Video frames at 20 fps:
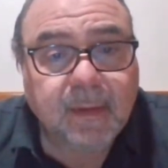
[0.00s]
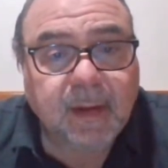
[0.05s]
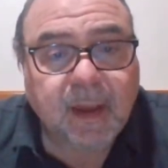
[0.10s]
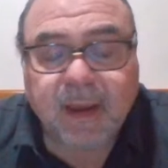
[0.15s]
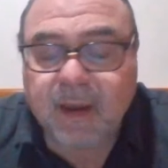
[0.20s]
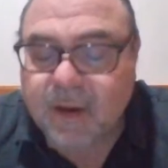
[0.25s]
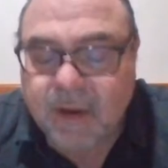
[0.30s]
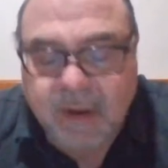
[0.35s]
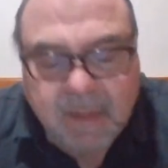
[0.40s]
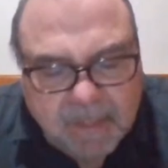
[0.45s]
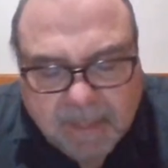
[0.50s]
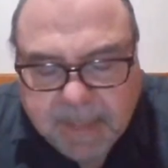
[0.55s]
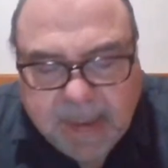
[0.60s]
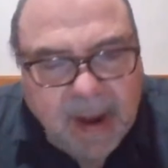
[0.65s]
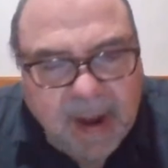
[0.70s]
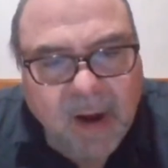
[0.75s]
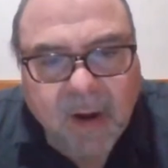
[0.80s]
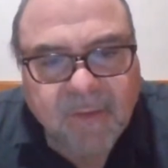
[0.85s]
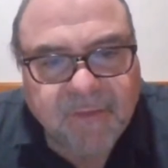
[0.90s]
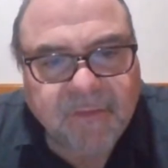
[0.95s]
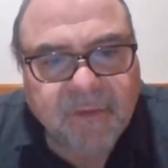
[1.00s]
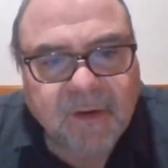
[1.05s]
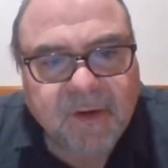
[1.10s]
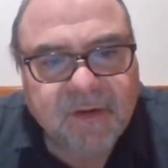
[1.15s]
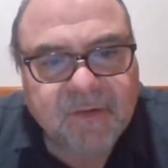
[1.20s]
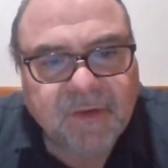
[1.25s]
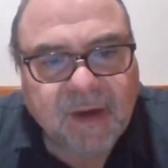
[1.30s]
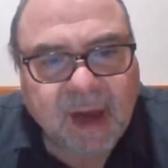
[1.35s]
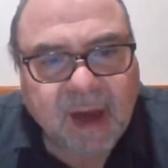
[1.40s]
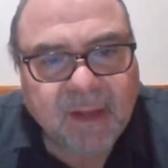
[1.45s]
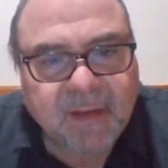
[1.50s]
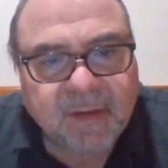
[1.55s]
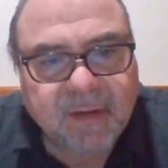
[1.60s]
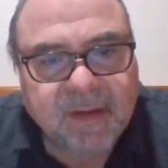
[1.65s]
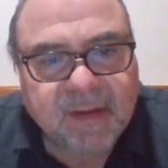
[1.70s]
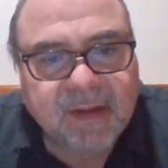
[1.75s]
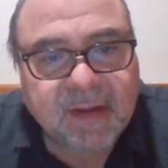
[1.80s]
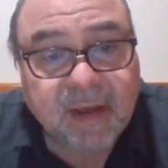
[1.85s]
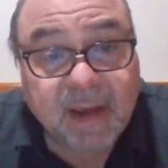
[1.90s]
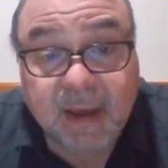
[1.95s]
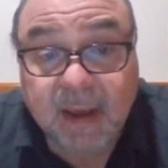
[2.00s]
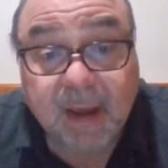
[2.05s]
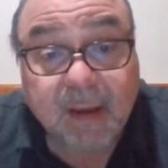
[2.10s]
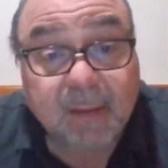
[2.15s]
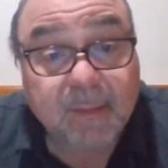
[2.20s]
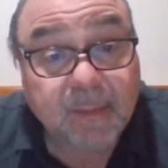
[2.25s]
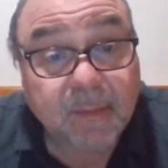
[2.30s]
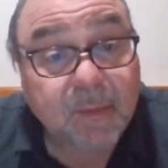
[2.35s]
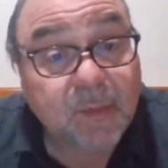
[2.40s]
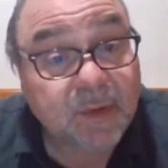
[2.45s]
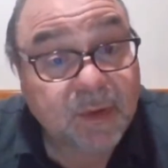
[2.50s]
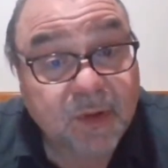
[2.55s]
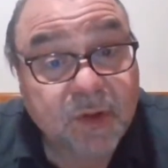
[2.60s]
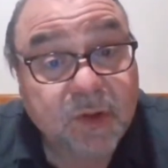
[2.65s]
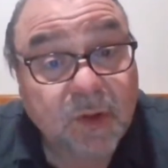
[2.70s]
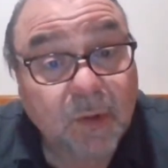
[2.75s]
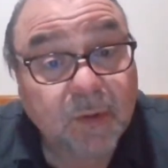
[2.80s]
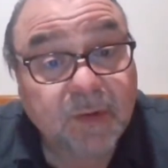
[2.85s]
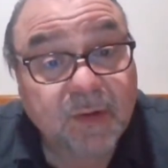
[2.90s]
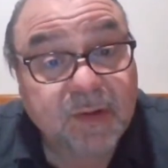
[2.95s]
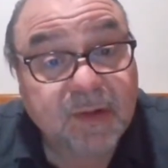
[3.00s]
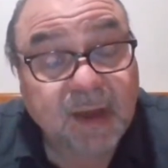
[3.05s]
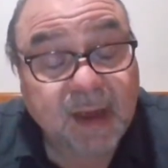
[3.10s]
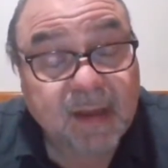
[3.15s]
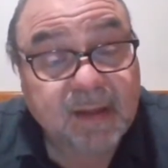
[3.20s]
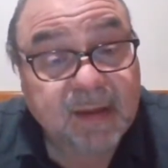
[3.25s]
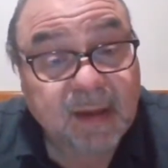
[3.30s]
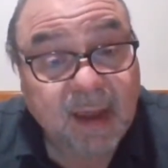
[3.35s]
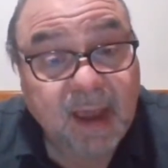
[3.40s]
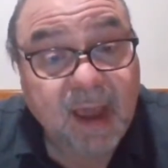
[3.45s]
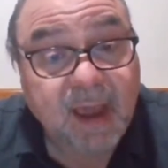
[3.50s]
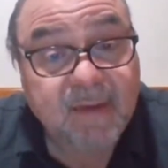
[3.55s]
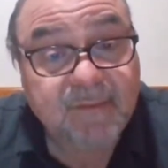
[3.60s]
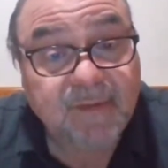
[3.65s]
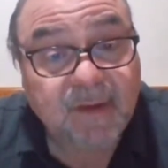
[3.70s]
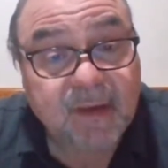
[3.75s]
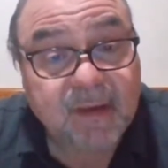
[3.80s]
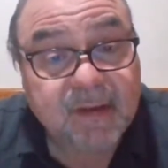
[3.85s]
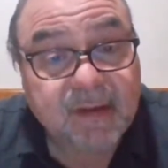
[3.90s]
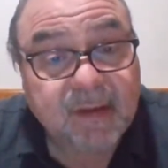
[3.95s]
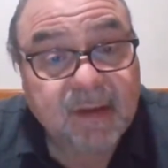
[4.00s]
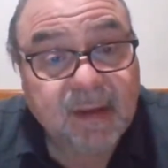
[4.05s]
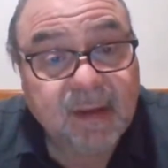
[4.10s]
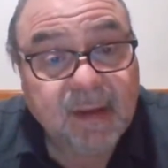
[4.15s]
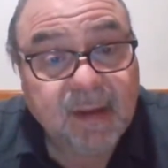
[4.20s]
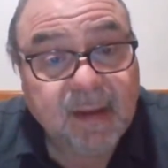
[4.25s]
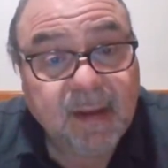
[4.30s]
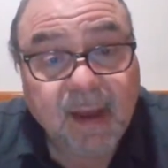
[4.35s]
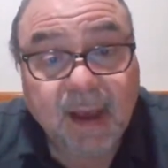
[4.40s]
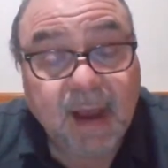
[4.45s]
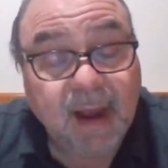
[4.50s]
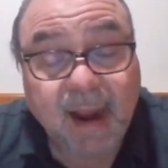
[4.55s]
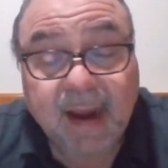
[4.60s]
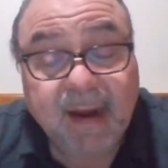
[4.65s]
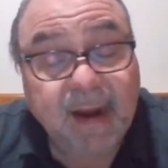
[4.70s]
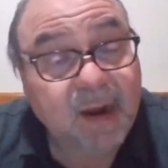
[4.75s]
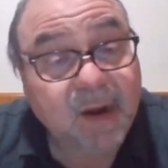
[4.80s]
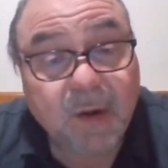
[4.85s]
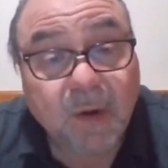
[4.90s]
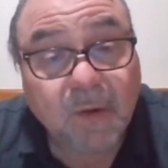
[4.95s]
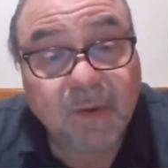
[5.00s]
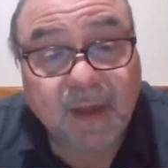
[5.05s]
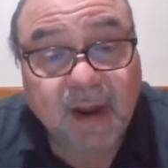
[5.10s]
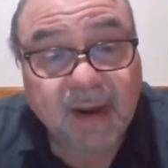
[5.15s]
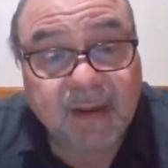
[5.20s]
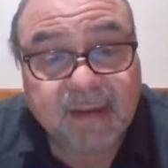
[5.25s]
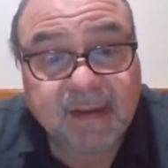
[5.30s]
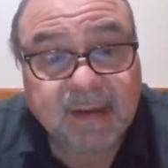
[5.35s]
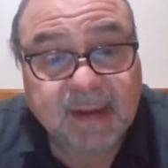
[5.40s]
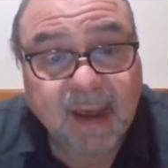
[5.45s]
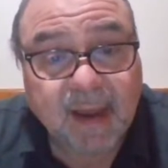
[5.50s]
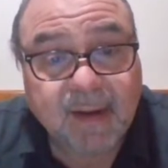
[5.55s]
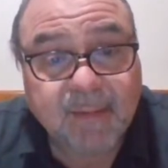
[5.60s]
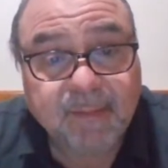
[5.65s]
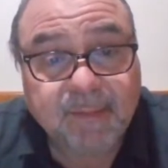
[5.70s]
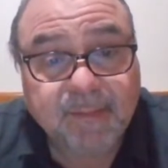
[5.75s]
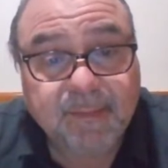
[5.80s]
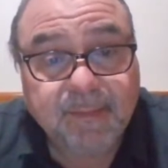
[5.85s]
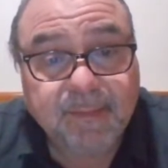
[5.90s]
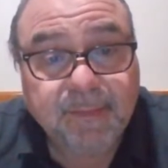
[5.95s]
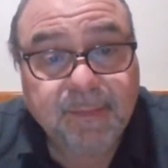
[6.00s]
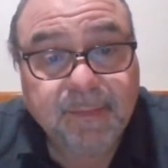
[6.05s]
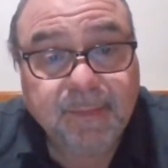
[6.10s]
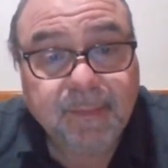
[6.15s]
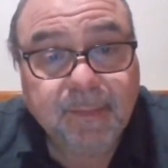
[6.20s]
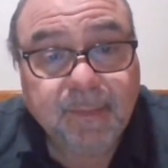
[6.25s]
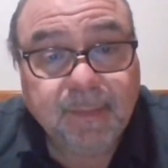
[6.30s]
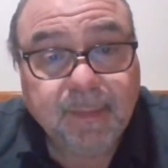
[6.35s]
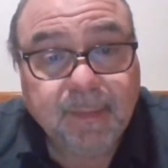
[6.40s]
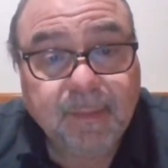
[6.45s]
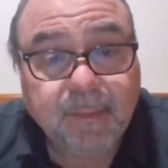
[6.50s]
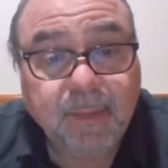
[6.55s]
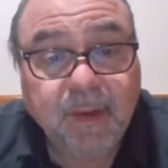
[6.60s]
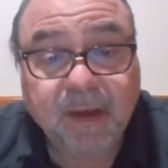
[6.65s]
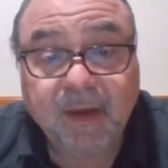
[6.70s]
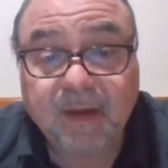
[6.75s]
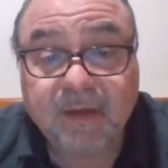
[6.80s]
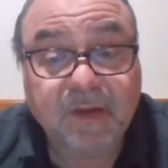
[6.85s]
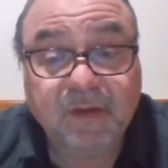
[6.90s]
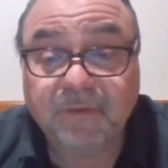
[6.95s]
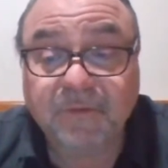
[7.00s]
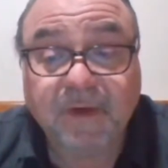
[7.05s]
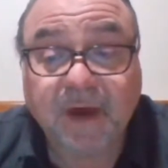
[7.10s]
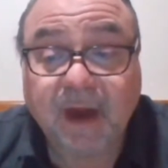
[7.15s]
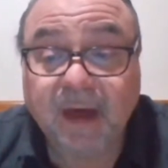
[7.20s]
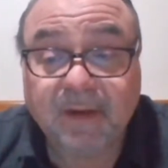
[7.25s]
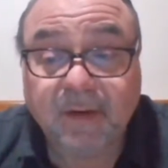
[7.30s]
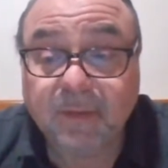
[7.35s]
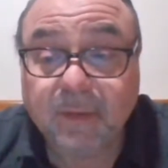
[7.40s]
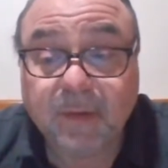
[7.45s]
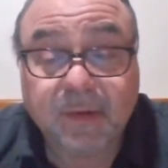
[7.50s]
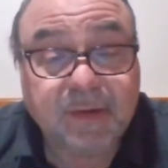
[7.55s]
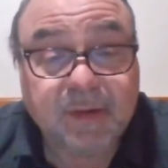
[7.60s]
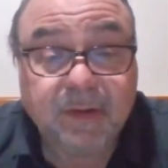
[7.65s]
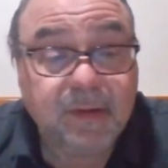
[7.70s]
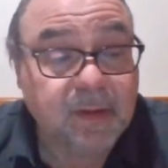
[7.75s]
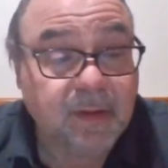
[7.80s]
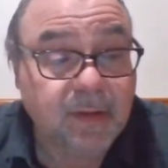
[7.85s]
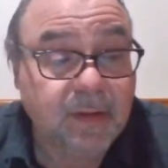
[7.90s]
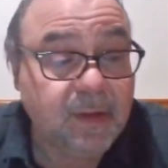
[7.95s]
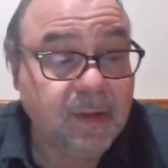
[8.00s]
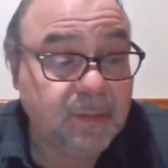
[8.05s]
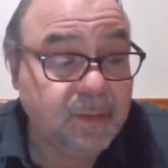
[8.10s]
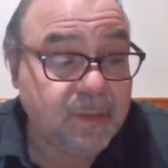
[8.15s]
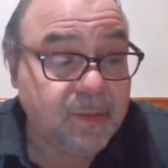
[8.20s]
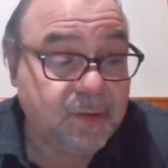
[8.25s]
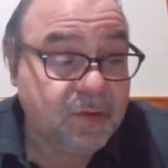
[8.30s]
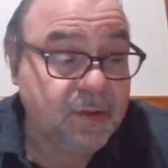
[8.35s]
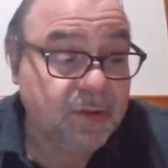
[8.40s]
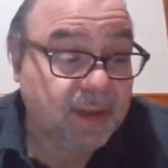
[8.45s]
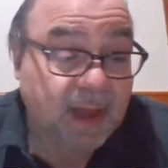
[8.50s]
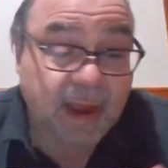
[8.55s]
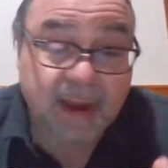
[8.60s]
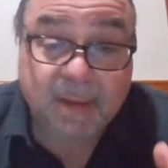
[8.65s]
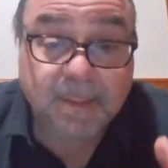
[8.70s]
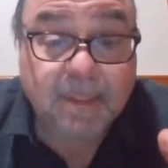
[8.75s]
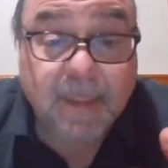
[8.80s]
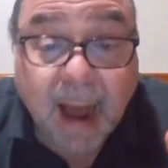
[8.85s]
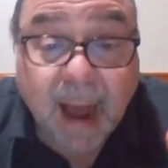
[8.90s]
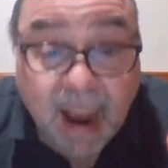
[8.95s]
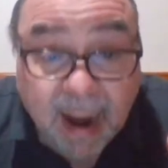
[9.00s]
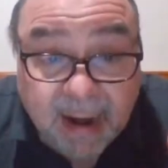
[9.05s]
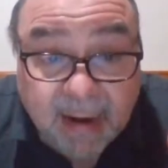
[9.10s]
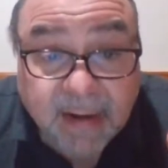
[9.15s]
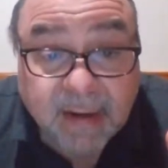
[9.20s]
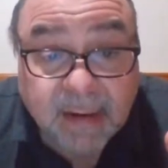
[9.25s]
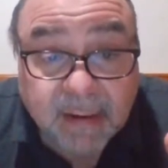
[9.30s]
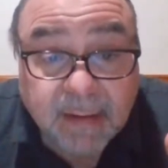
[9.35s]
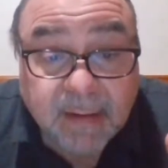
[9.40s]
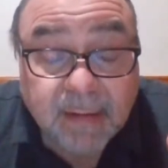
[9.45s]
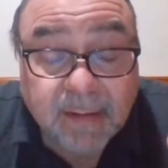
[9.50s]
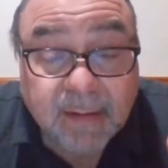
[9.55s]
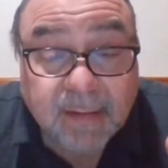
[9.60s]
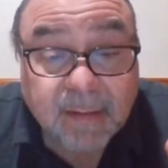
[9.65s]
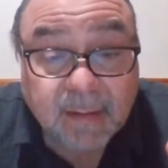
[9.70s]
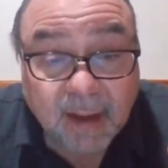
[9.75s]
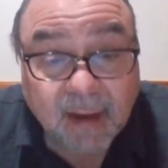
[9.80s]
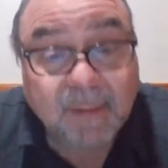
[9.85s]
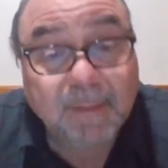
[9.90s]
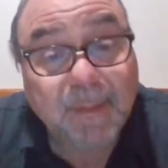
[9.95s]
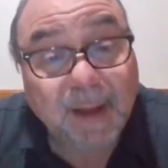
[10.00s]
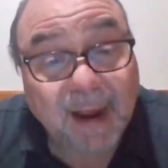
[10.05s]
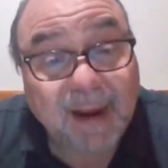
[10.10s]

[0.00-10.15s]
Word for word: He couldn't bear for his father to see him with his shoulders against the canvas. And I didn't know that at the time, because his father was like mine, like